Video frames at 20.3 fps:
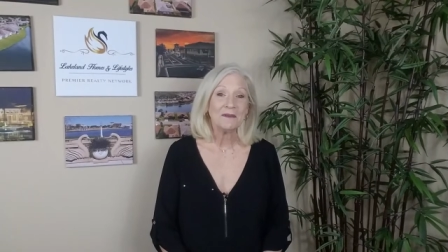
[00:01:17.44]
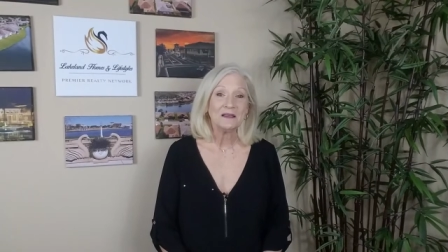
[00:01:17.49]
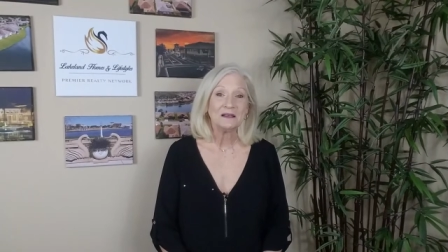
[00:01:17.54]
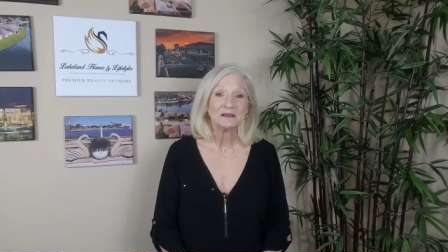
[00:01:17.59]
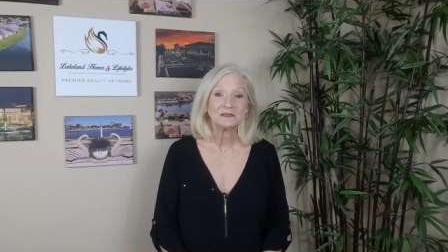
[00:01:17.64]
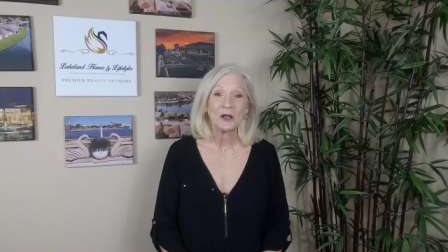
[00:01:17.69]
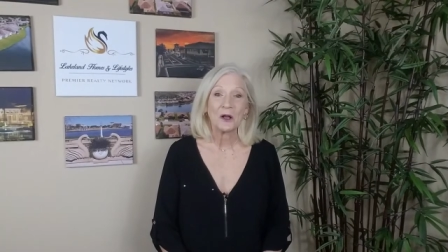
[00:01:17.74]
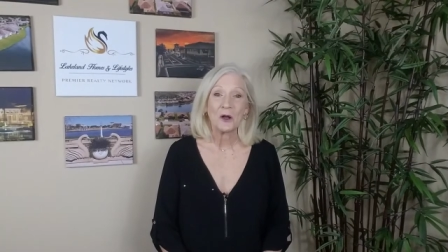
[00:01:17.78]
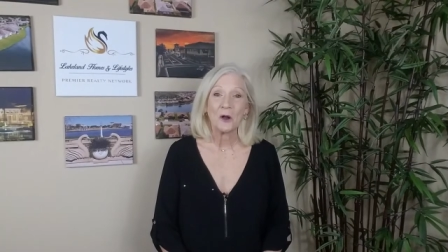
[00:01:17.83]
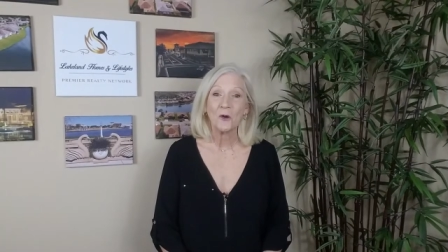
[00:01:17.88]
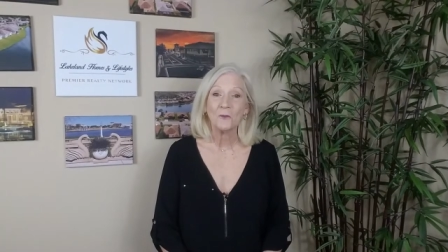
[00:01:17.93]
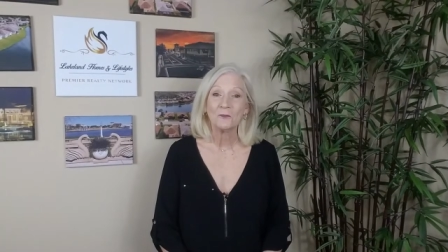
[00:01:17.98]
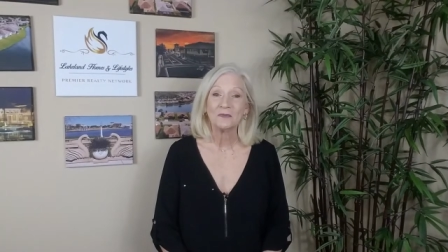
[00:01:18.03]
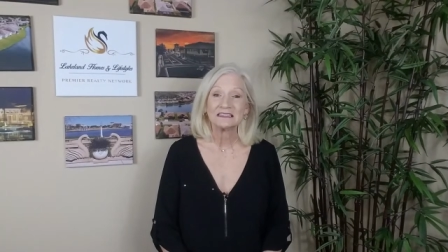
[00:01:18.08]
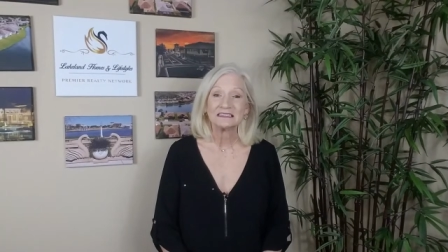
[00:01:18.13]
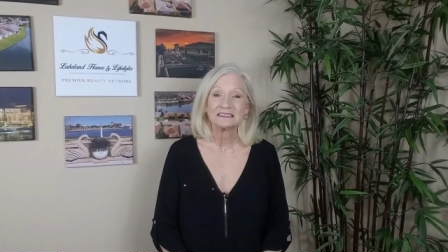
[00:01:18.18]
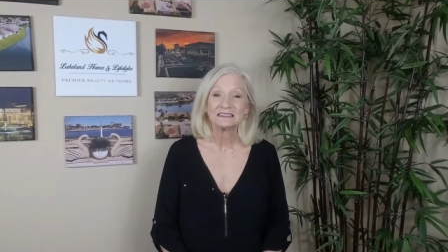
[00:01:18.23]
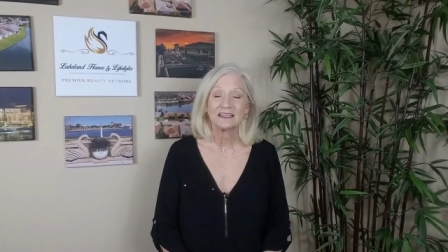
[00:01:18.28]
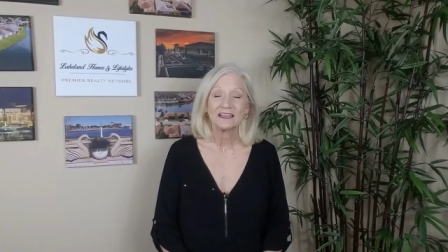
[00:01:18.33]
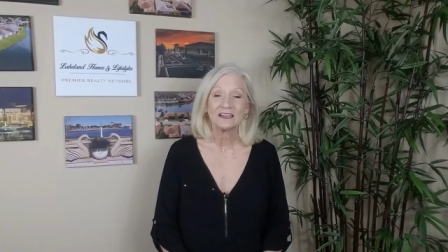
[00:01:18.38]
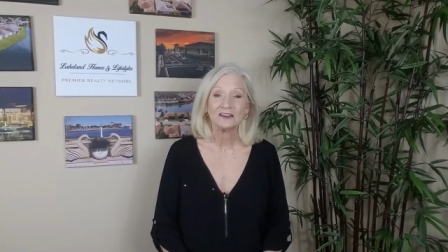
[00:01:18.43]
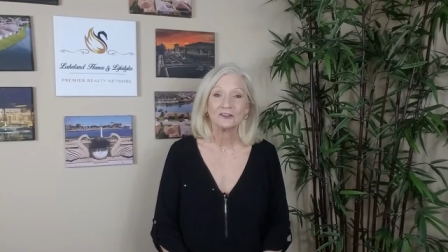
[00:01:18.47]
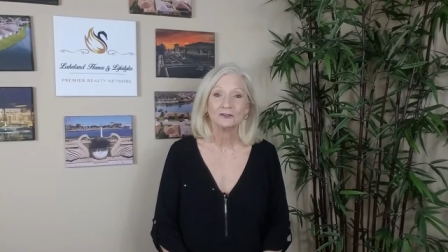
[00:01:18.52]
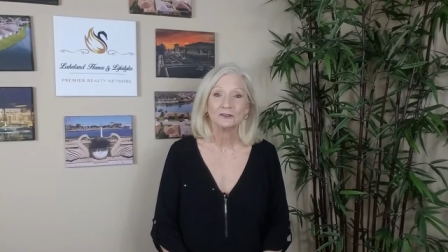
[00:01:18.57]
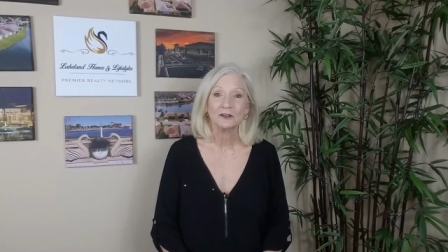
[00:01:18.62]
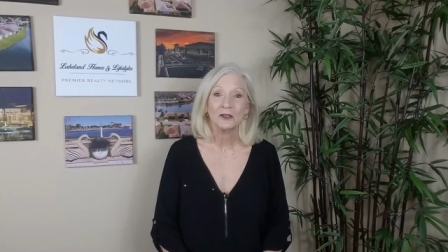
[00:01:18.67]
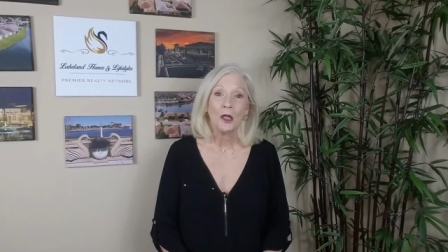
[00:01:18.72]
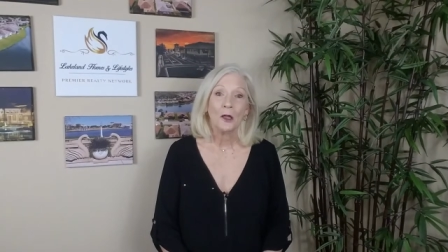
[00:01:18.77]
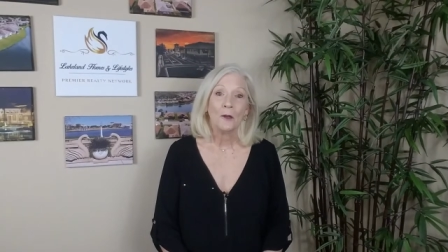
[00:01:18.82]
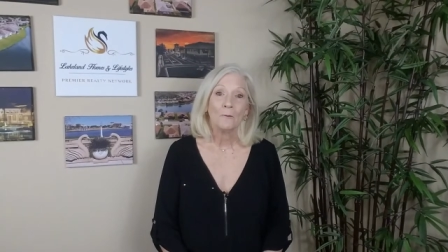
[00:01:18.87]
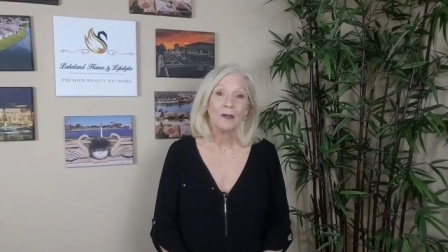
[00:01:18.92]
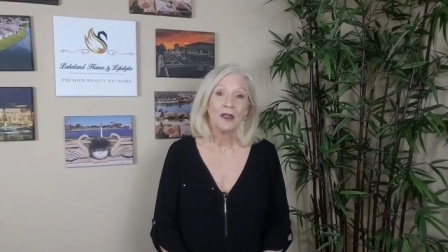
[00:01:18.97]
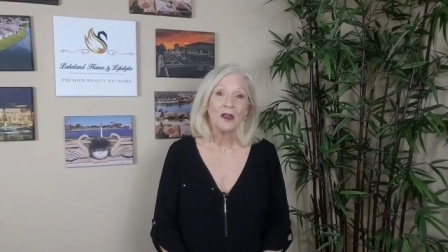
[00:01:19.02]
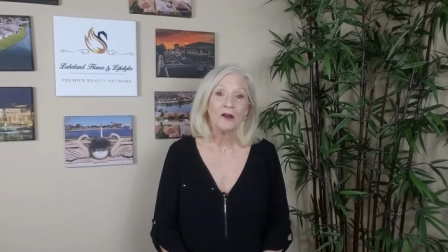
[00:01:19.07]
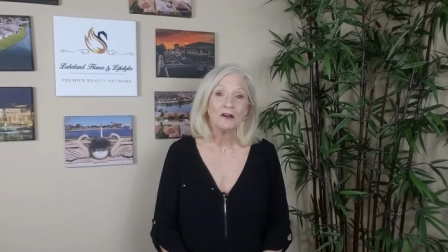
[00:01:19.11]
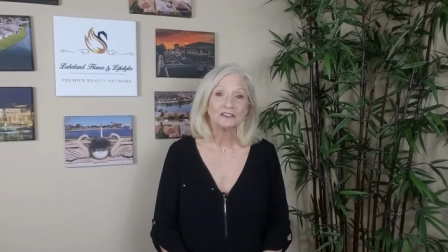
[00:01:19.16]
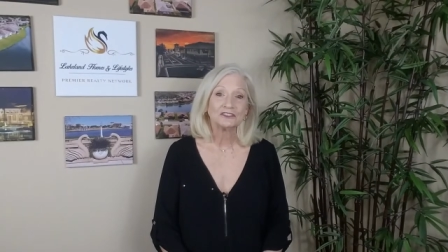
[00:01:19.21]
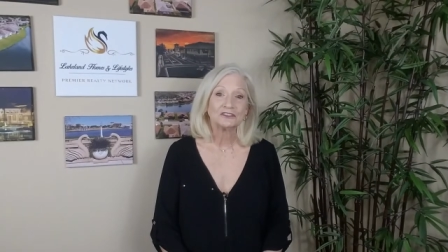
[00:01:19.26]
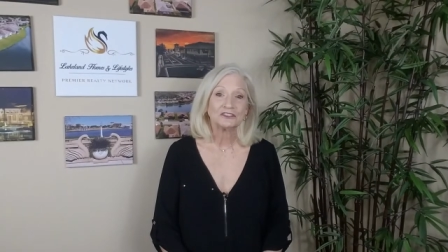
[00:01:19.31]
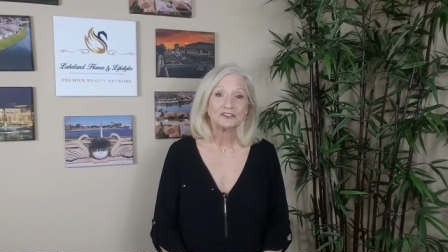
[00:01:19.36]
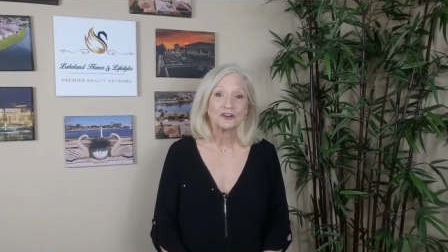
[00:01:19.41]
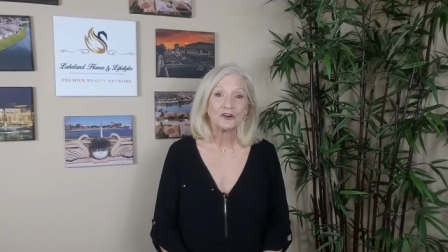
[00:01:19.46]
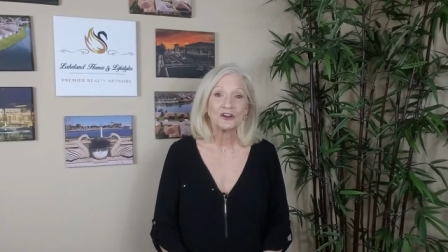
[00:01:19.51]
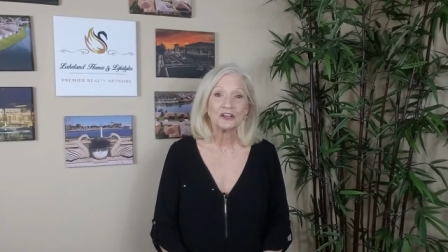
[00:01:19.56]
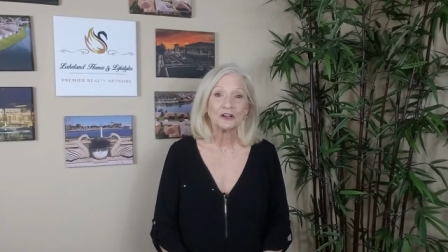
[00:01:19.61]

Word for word: is home and settled, parents are starting